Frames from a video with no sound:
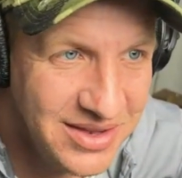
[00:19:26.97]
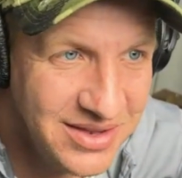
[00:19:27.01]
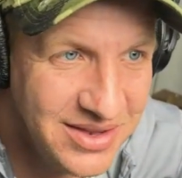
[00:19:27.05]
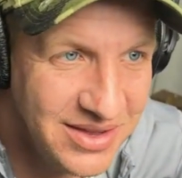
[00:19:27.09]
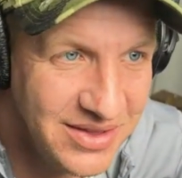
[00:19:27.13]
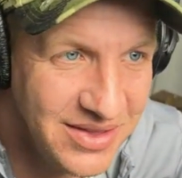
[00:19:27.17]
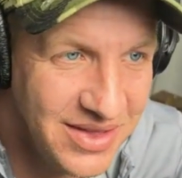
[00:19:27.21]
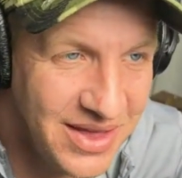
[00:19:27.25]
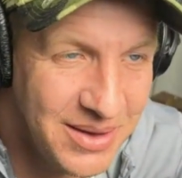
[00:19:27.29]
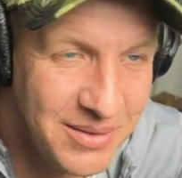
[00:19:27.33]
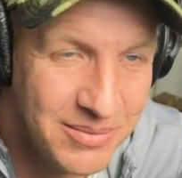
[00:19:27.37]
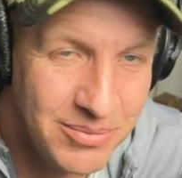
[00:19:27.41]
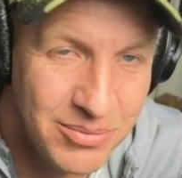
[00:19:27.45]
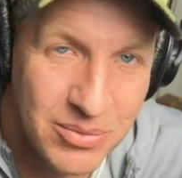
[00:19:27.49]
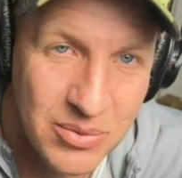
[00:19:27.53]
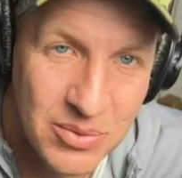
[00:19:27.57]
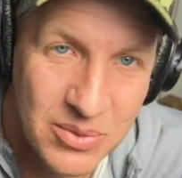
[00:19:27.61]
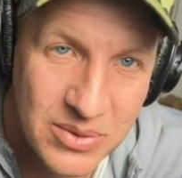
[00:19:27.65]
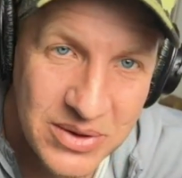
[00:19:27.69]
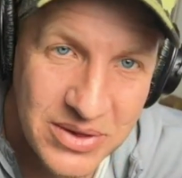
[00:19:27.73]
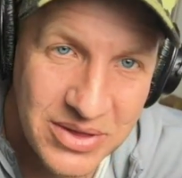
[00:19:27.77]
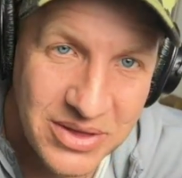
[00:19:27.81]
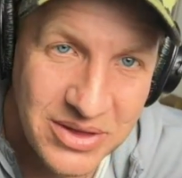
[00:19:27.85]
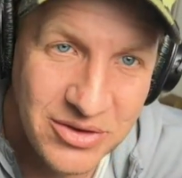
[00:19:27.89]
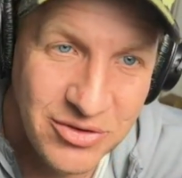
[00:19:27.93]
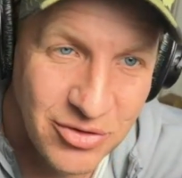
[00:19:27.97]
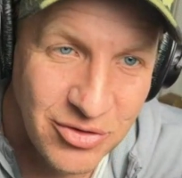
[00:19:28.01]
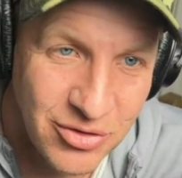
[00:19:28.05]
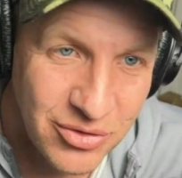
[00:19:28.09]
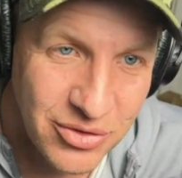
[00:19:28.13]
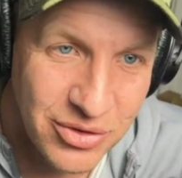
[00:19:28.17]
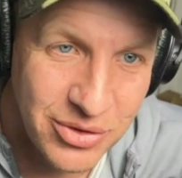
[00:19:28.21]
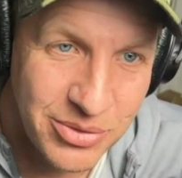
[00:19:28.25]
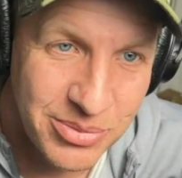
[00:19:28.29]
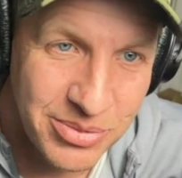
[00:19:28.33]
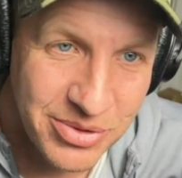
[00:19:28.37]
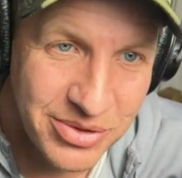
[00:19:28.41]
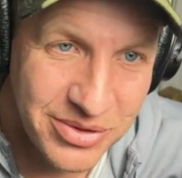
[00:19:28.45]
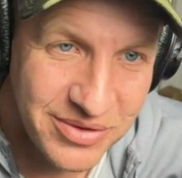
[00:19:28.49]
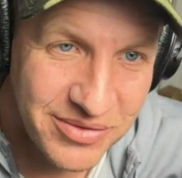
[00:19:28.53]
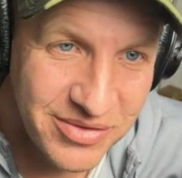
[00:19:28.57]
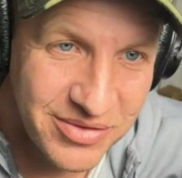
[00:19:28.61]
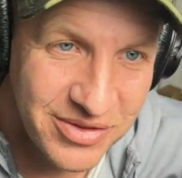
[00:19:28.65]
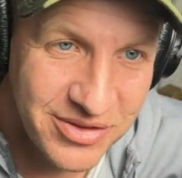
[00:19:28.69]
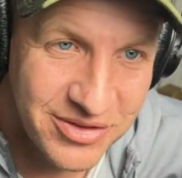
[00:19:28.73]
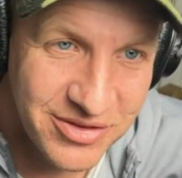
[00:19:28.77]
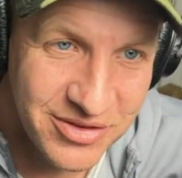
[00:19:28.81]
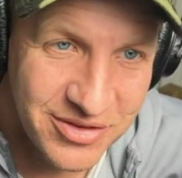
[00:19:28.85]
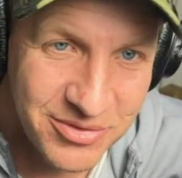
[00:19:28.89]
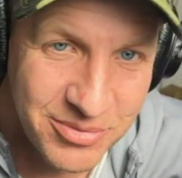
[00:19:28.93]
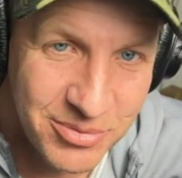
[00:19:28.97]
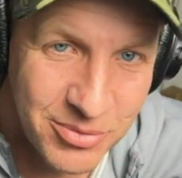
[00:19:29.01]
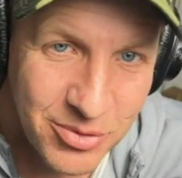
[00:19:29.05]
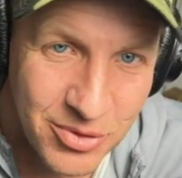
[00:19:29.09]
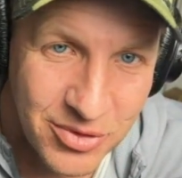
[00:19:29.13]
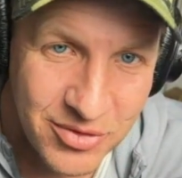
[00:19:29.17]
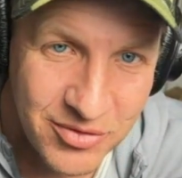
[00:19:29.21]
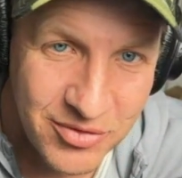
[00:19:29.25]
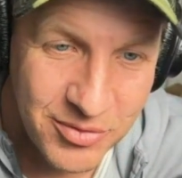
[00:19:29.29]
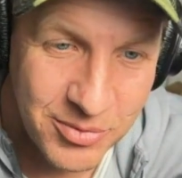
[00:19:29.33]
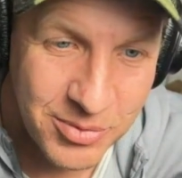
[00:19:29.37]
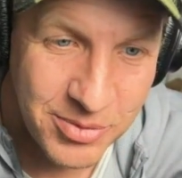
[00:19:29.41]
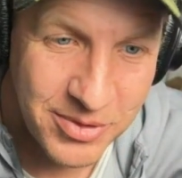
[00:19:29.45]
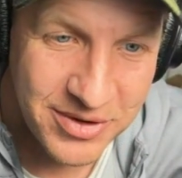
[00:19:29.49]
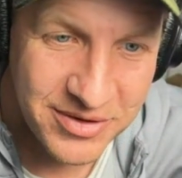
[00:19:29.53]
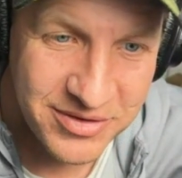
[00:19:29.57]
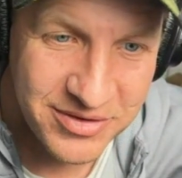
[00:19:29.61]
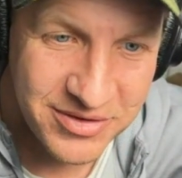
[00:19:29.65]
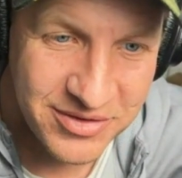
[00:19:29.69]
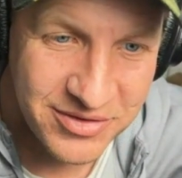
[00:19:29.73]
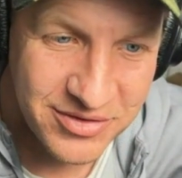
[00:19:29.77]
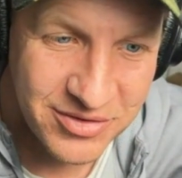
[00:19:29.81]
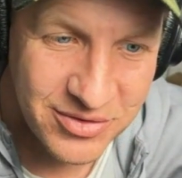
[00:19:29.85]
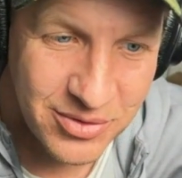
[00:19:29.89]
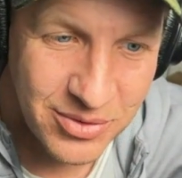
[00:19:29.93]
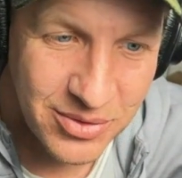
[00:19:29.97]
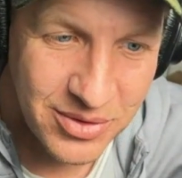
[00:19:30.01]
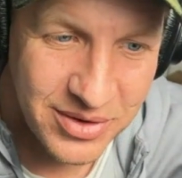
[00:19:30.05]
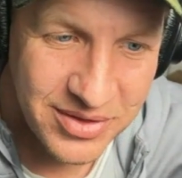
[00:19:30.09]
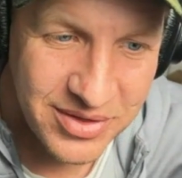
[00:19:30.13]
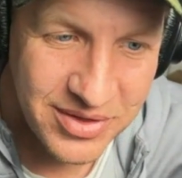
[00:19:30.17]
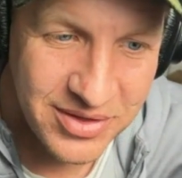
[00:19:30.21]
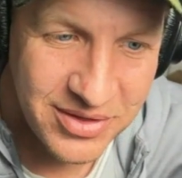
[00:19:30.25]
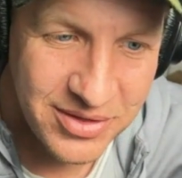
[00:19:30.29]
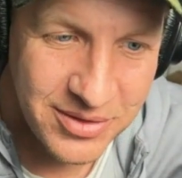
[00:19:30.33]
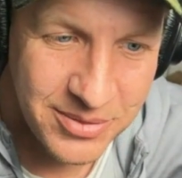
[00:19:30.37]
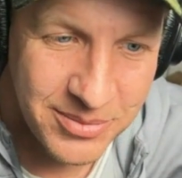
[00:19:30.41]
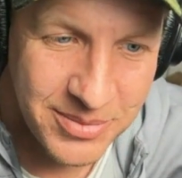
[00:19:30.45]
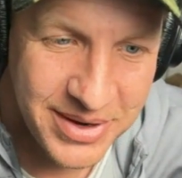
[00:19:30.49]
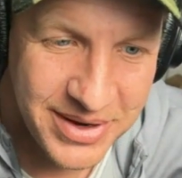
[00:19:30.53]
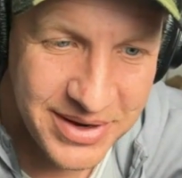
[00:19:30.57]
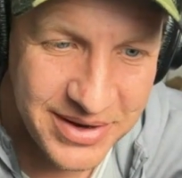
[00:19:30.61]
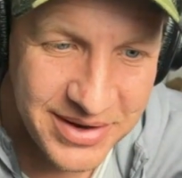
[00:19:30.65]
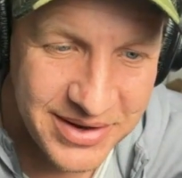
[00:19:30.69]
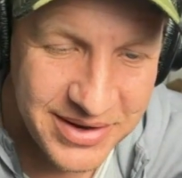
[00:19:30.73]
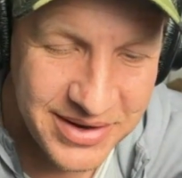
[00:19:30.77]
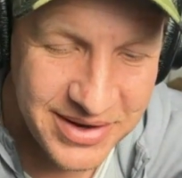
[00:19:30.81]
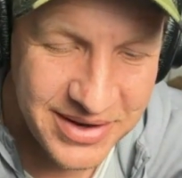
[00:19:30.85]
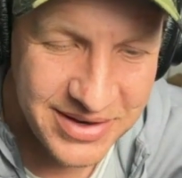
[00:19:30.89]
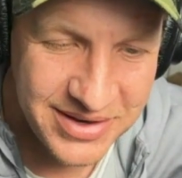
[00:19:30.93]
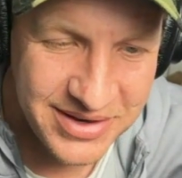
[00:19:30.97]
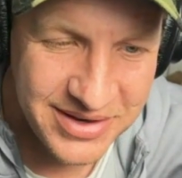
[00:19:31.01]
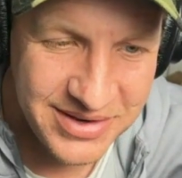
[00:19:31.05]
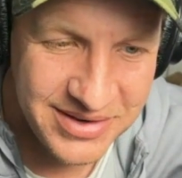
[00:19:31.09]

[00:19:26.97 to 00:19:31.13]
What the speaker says: I really, truly believe this is more of a pressing story than they're making it.